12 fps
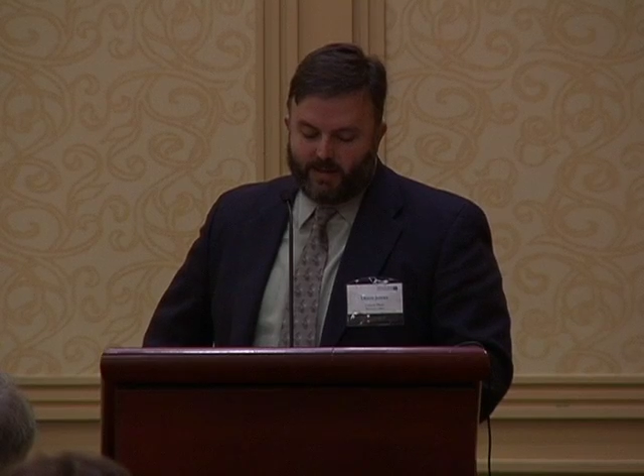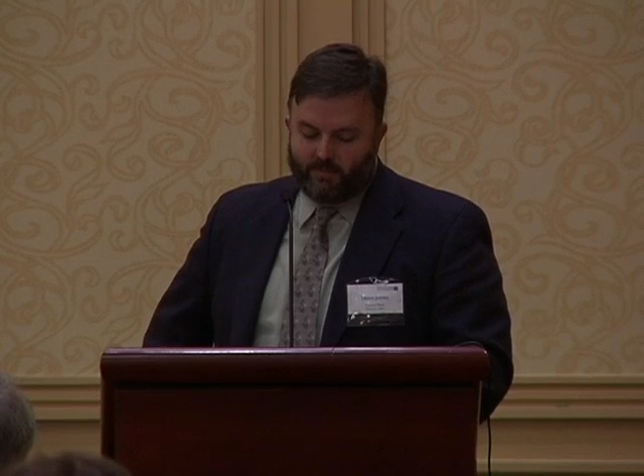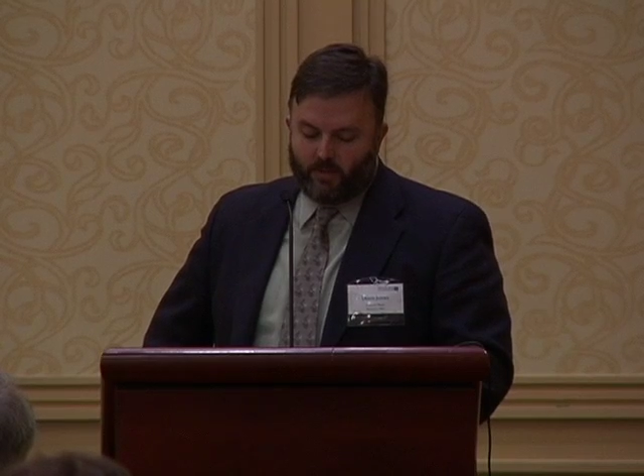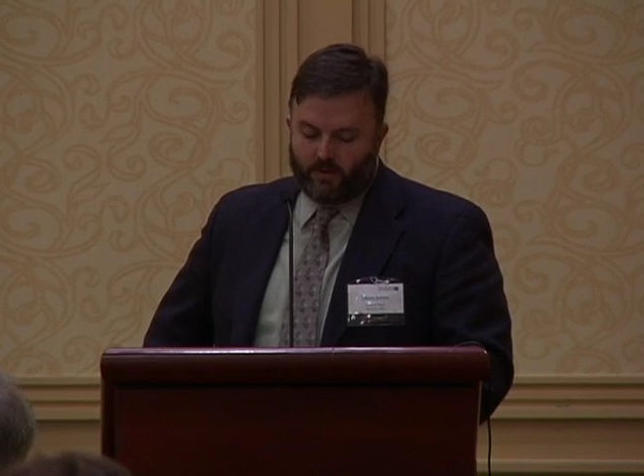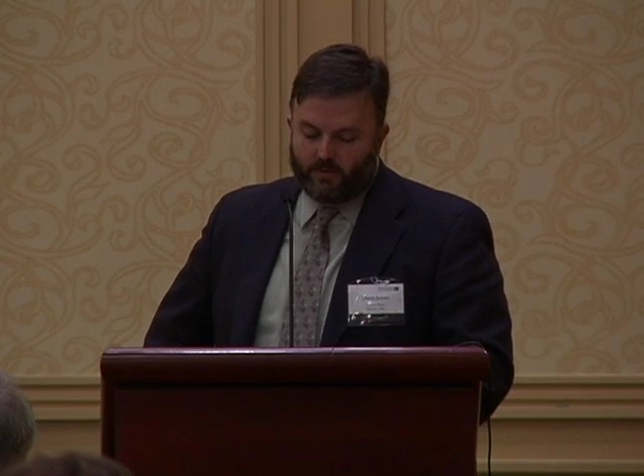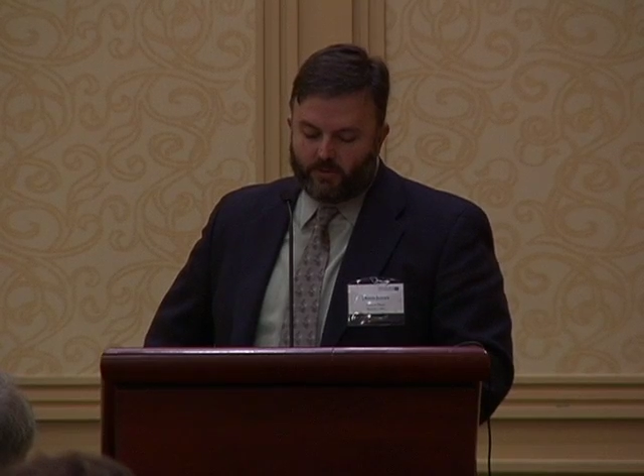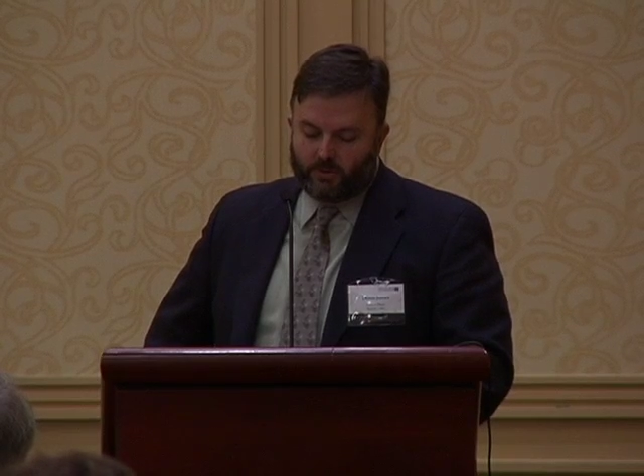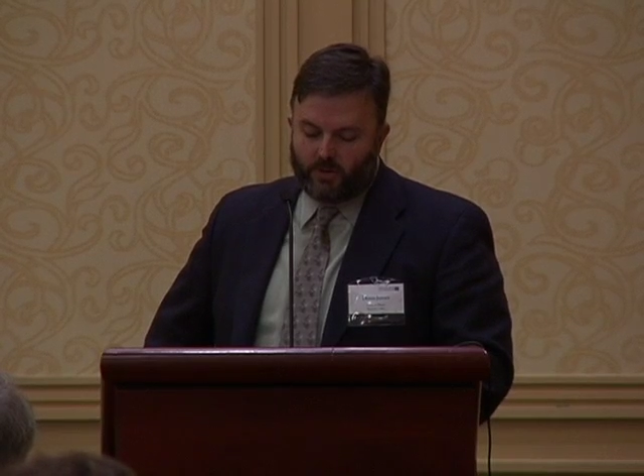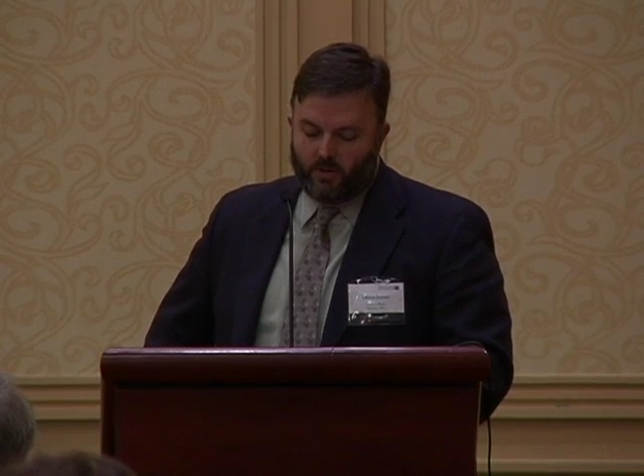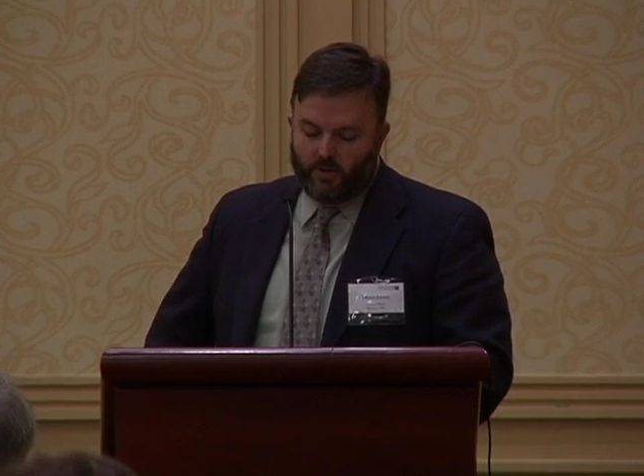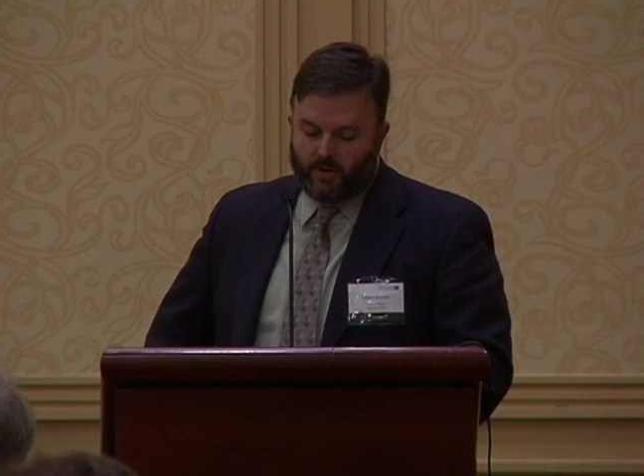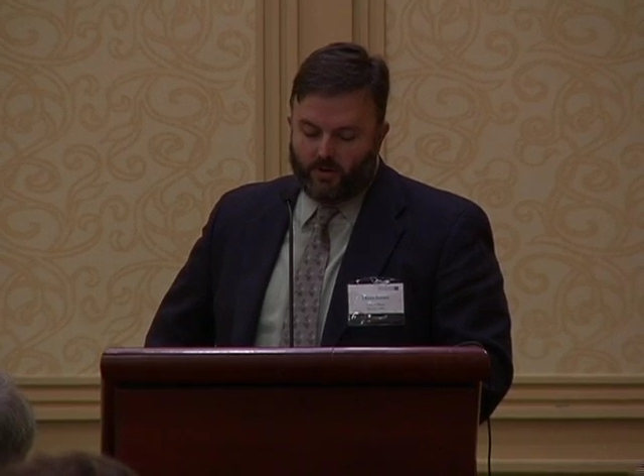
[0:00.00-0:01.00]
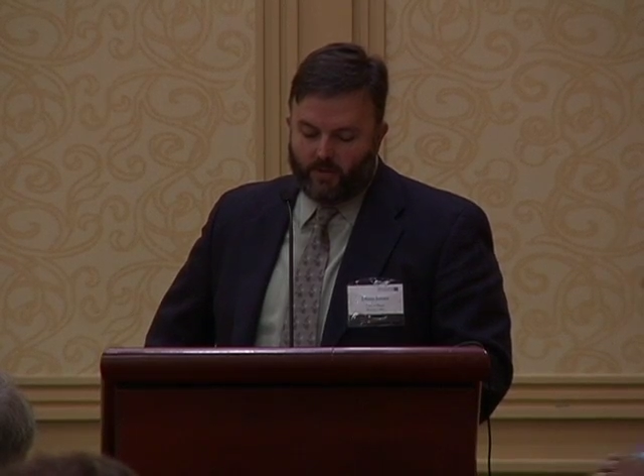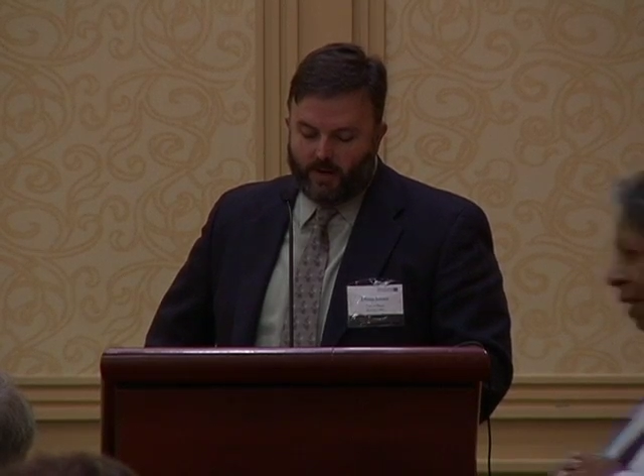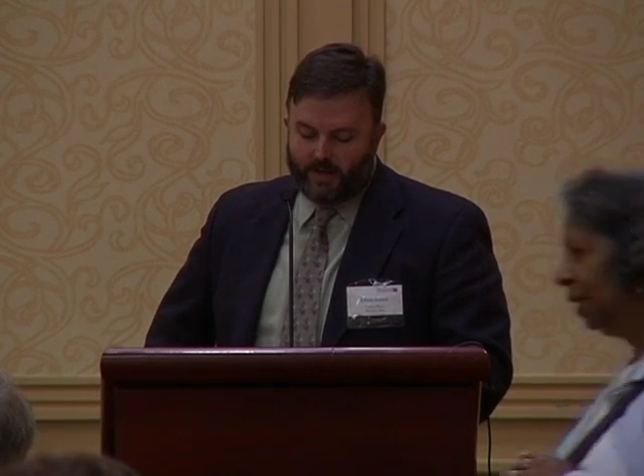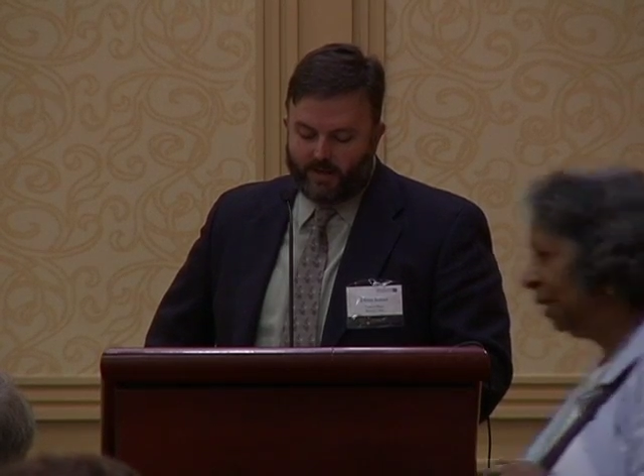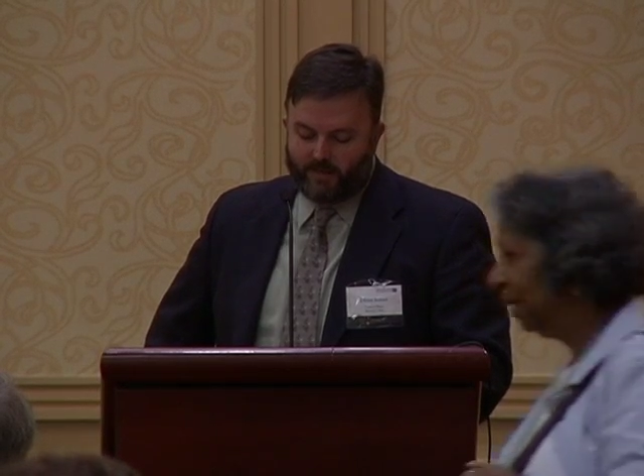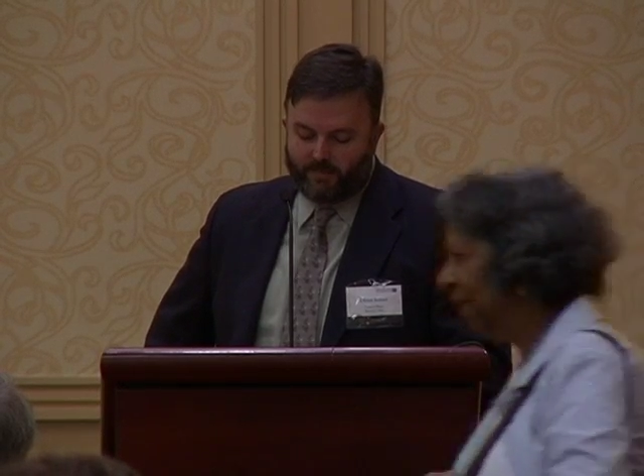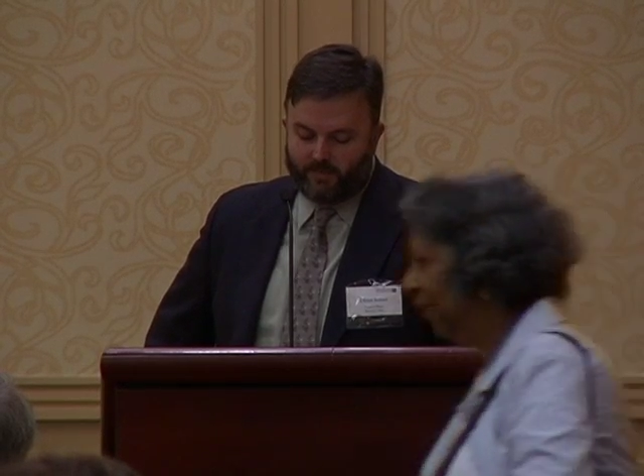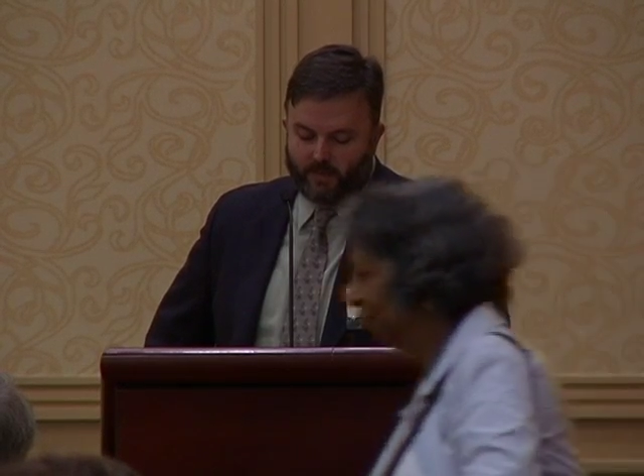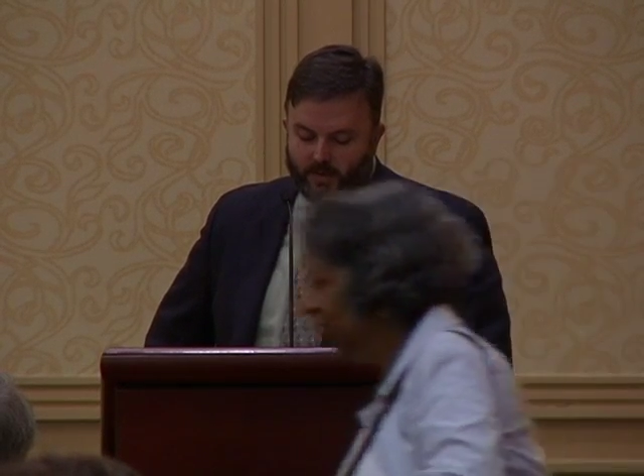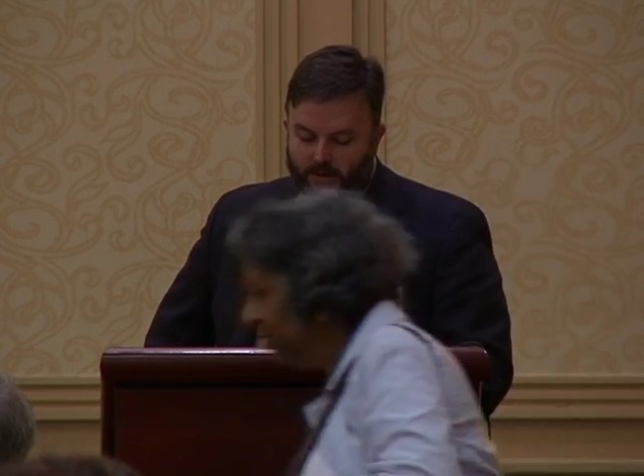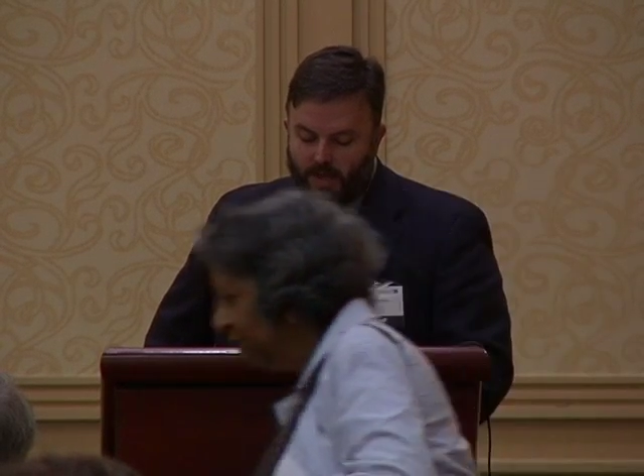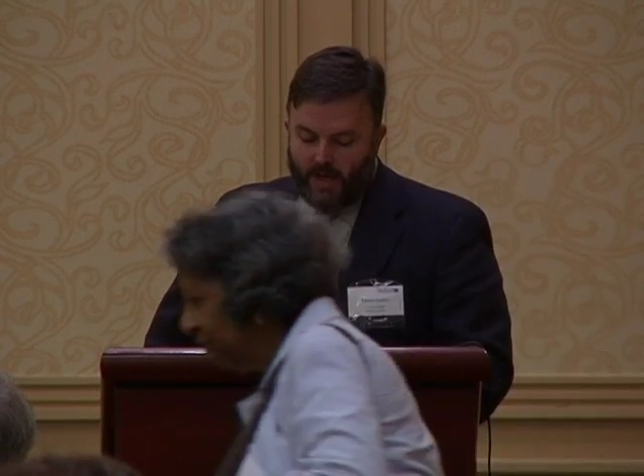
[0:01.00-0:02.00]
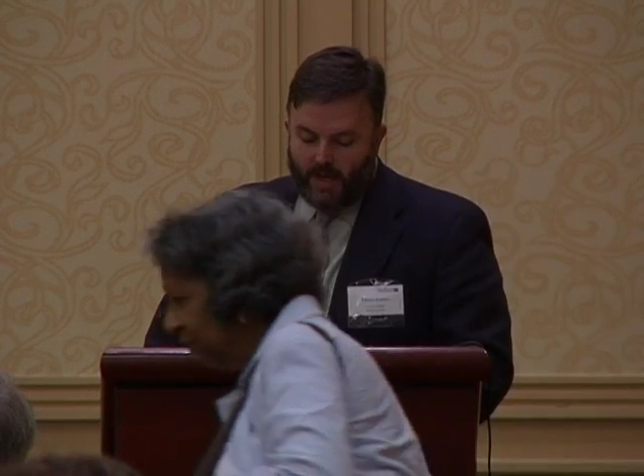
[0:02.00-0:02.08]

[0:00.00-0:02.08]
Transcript: my brother Joey cried up front,